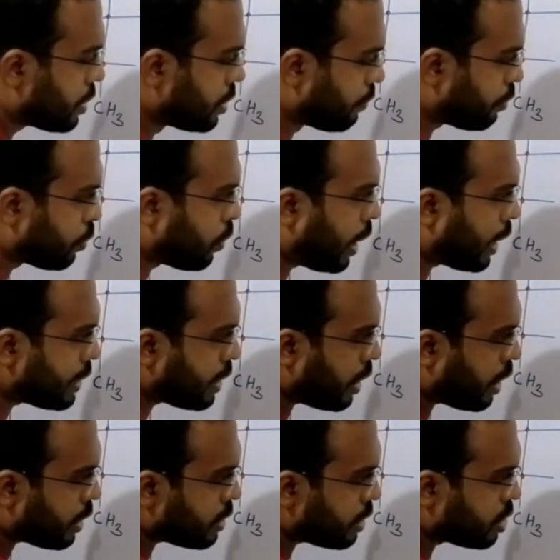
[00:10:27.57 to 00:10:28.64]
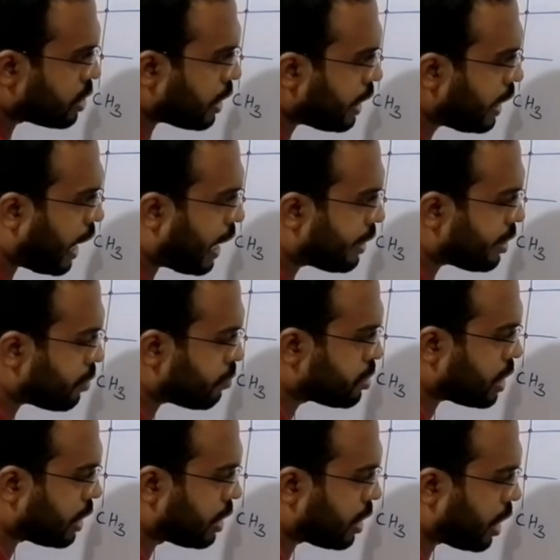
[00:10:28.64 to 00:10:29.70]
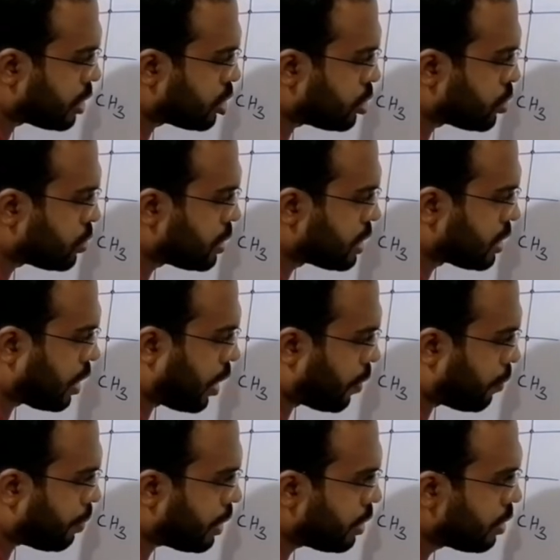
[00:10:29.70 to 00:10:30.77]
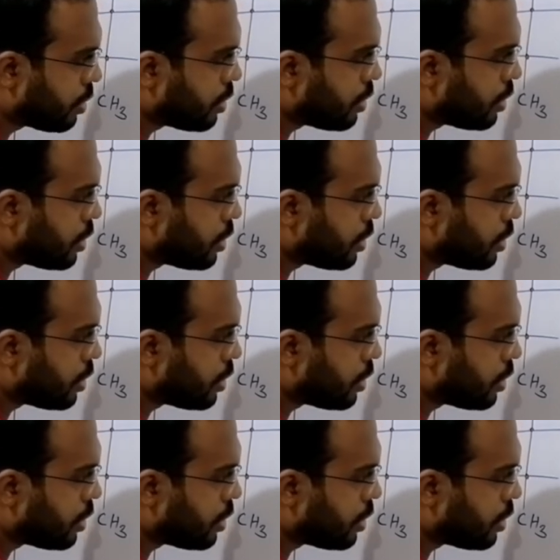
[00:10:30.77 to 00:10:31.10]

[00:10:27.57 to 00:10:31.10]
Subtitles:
Therefore, what are the 3 atoms attached to this carbon?